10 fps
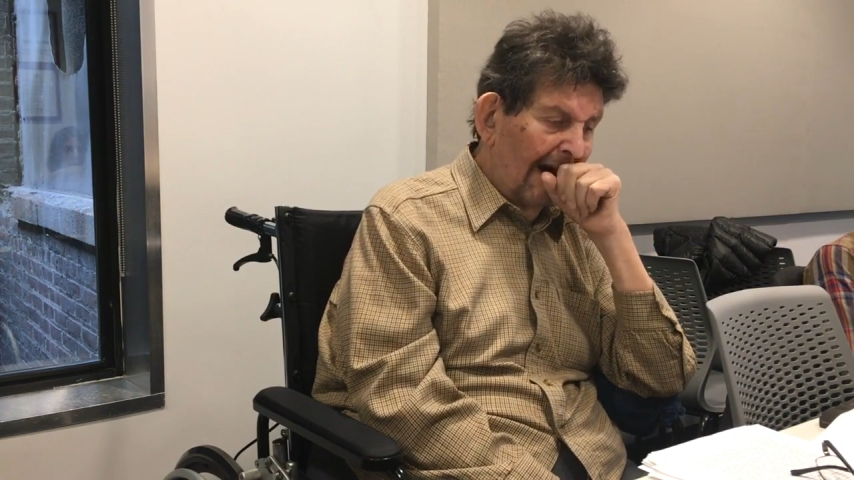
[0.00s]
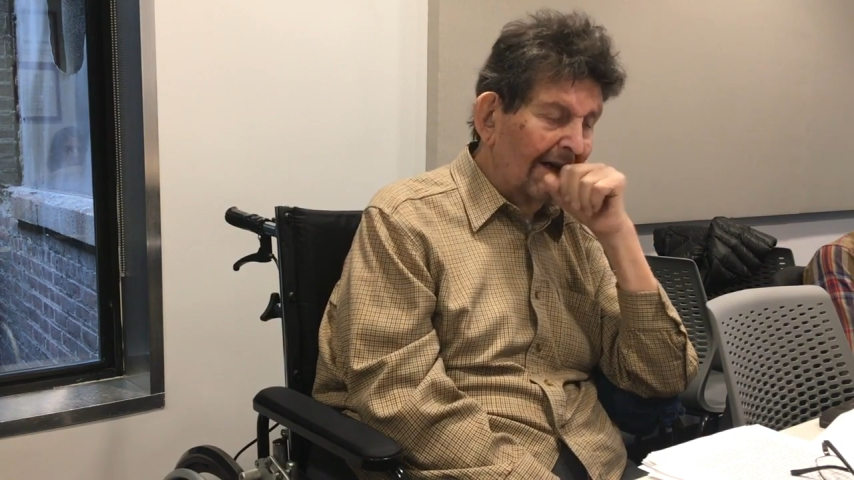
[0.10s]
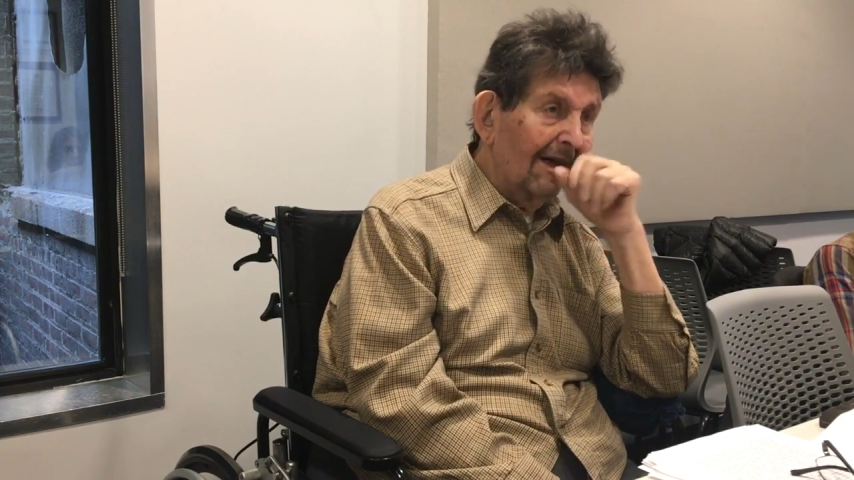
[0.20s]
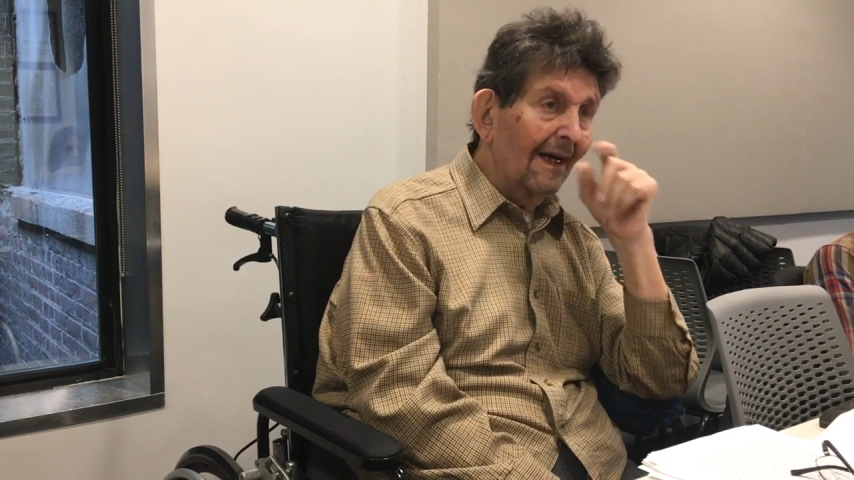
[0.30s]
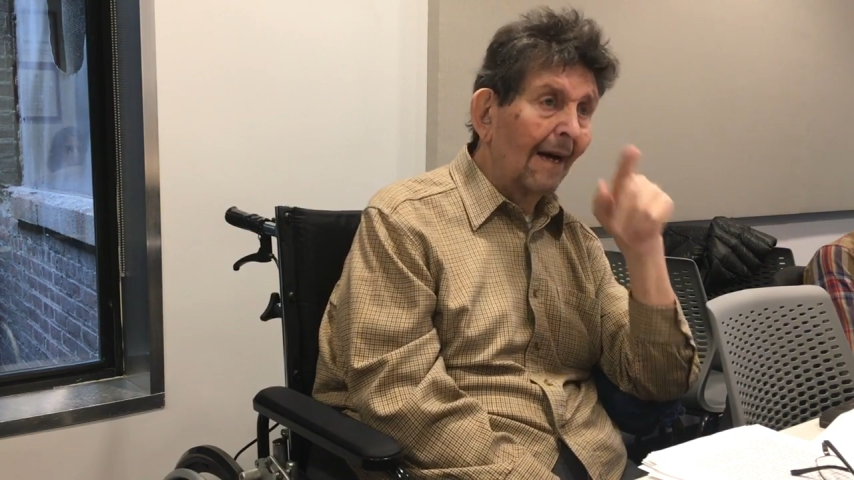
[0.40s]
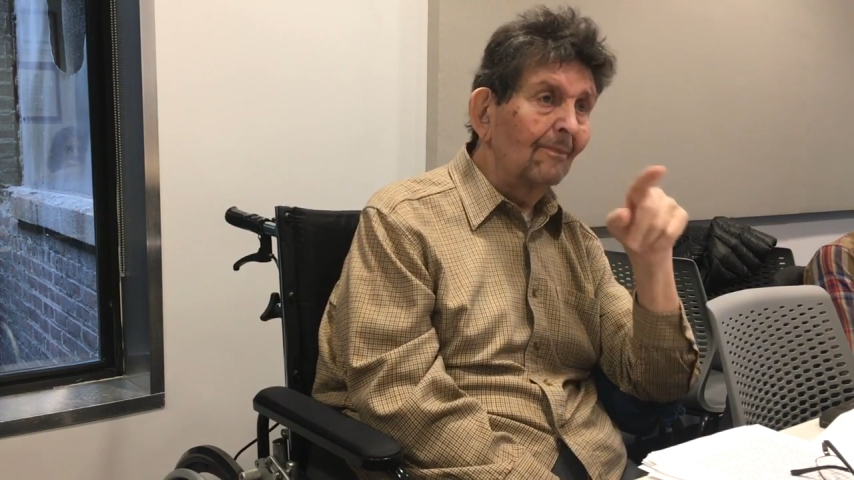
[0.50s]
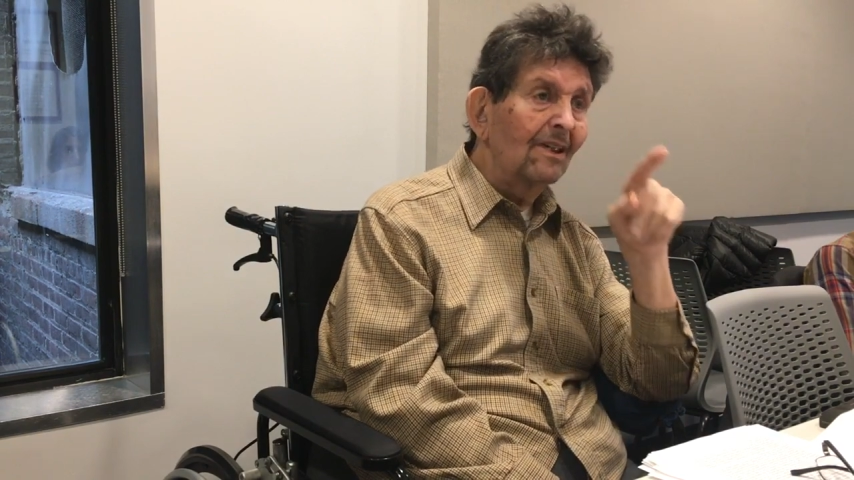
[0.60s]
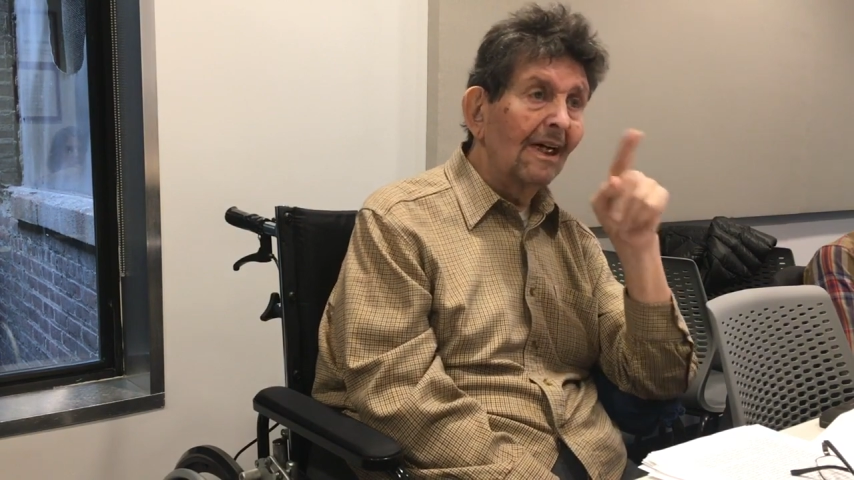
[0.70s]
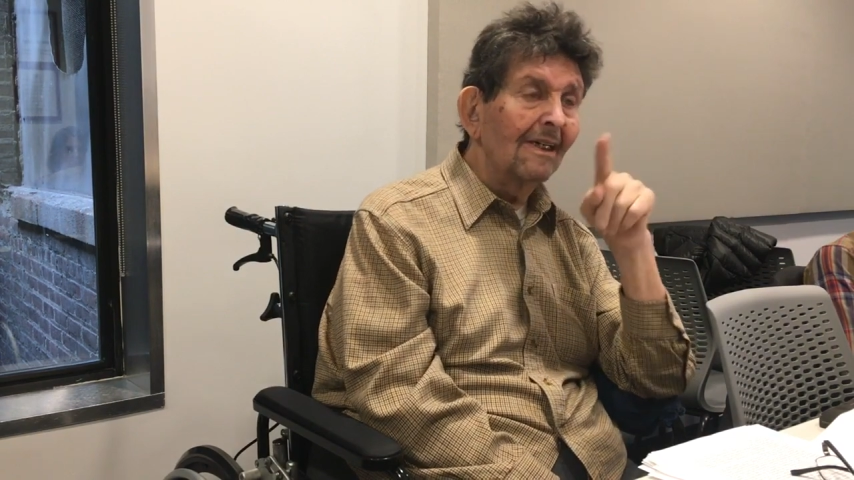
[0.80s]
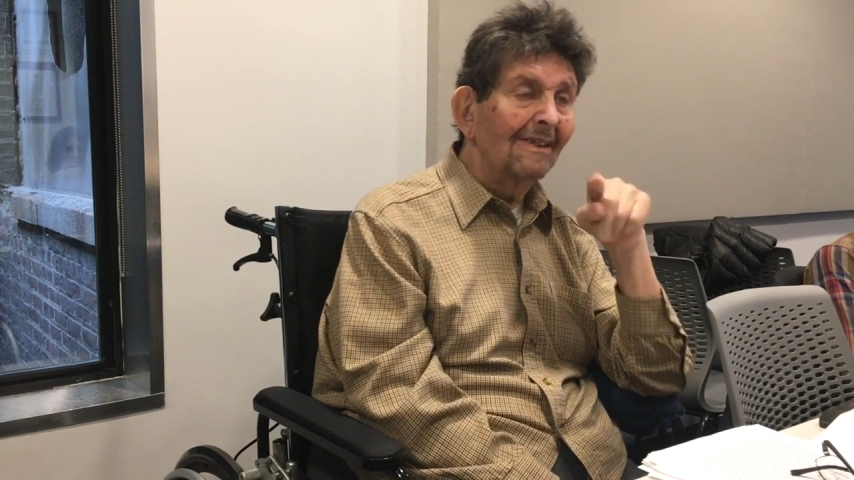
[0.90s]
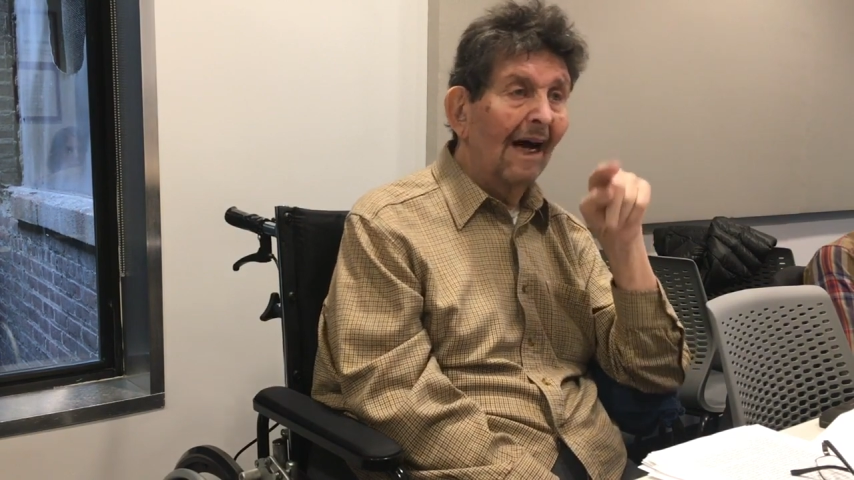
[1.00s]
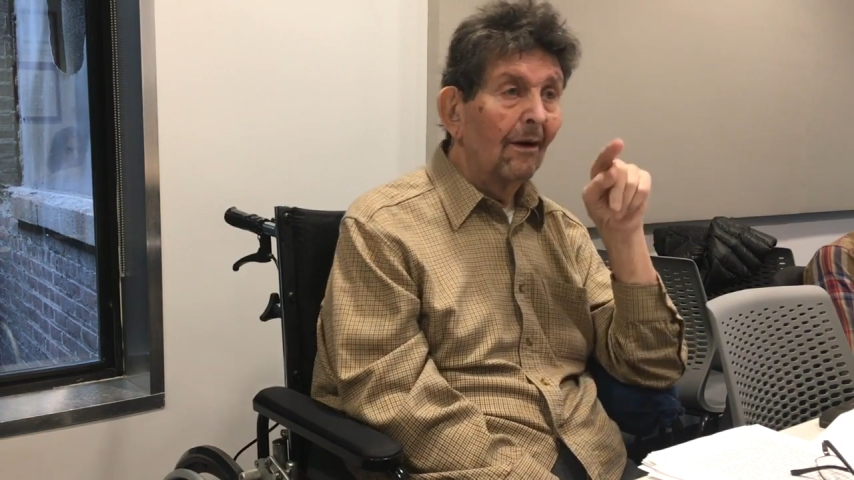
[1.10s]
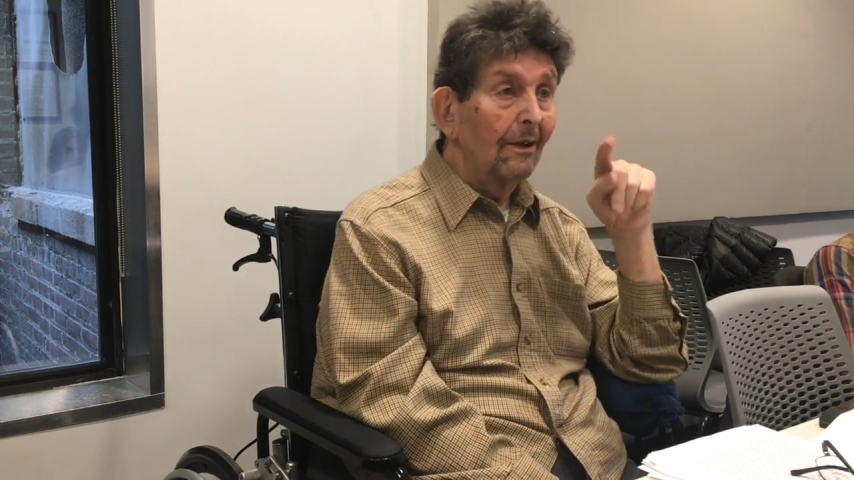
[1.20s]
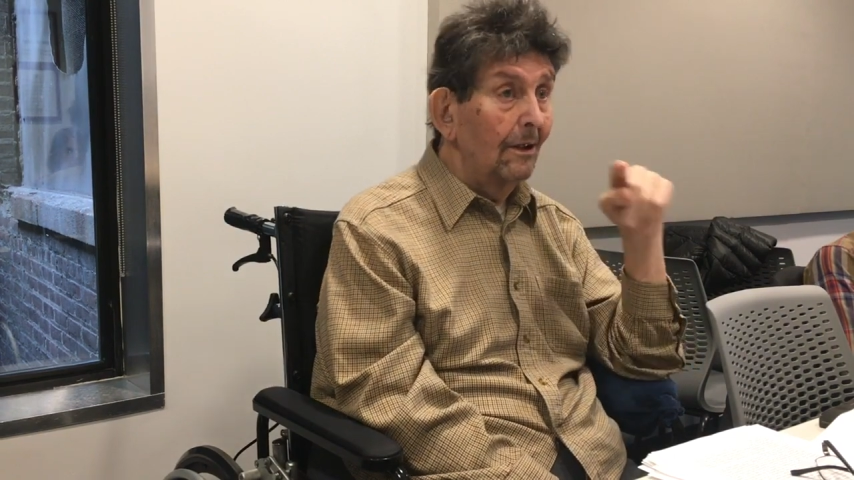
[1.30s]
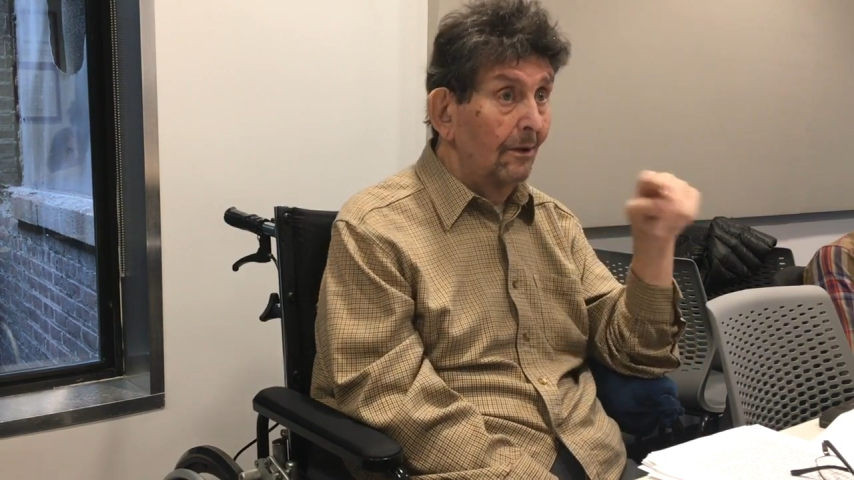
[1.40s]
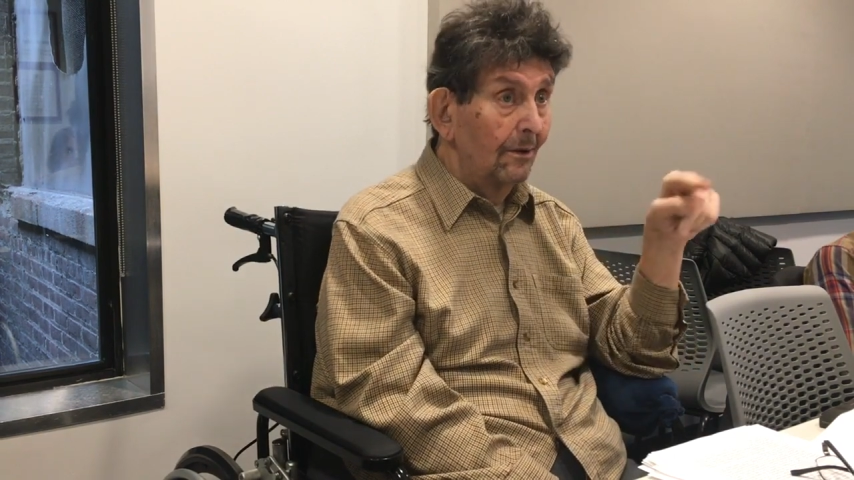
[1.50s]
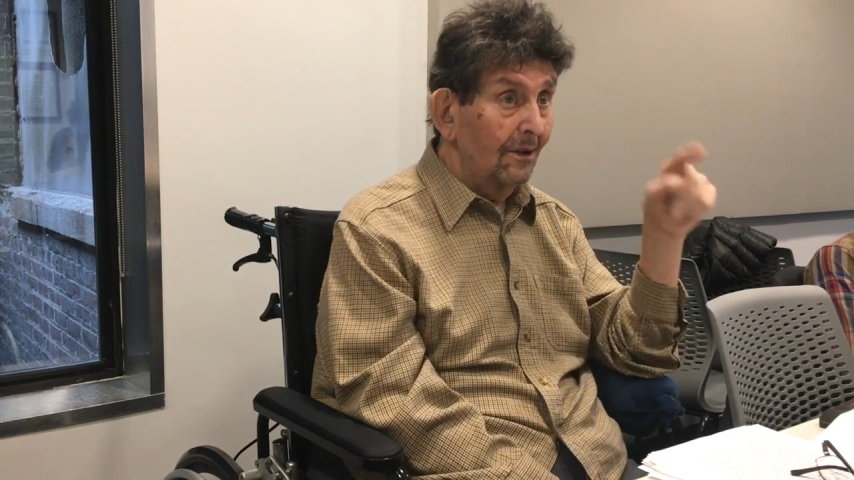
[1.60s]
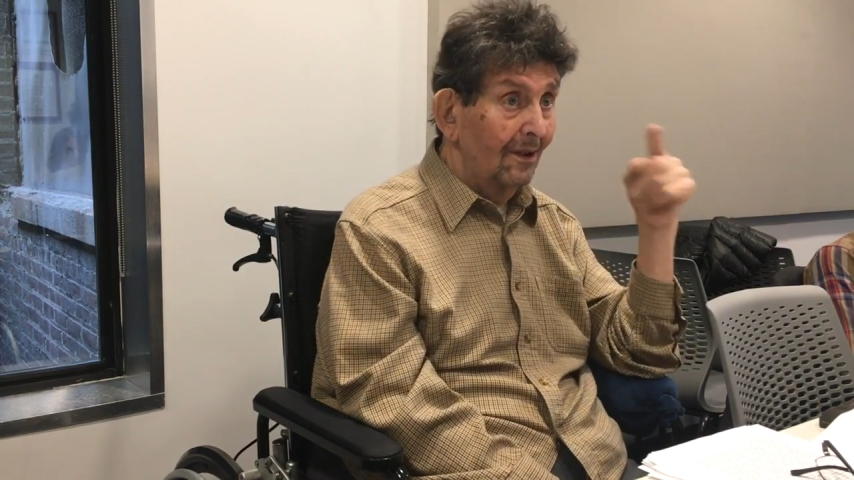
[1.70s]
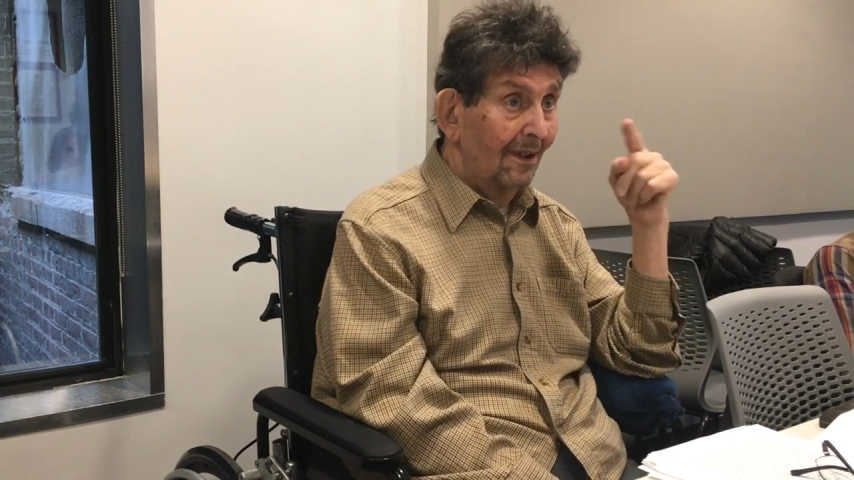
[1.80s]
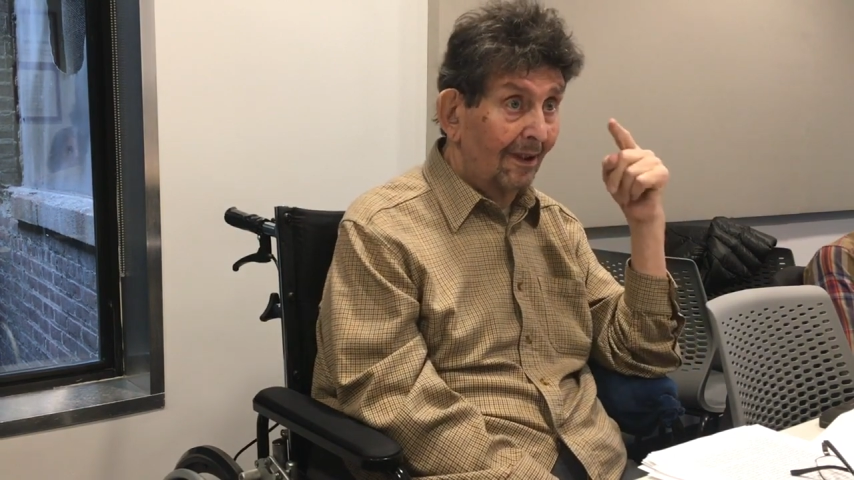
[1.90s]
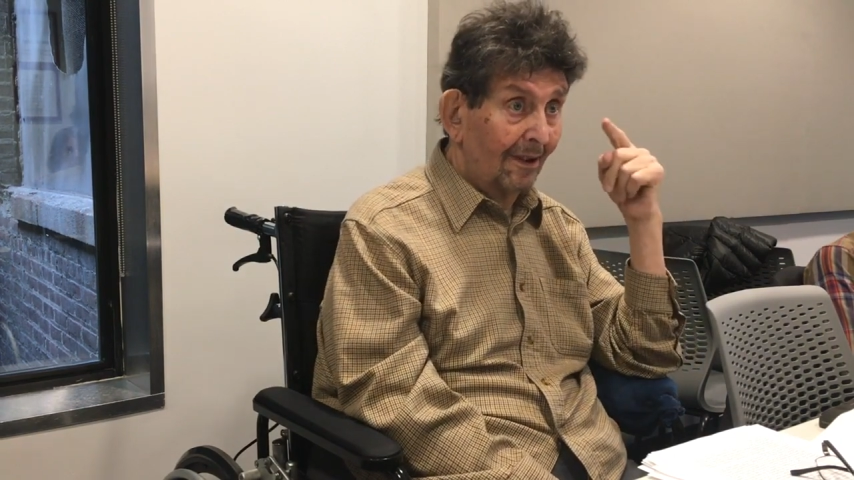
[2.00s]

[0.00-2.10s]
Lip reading: And Gramsci is now used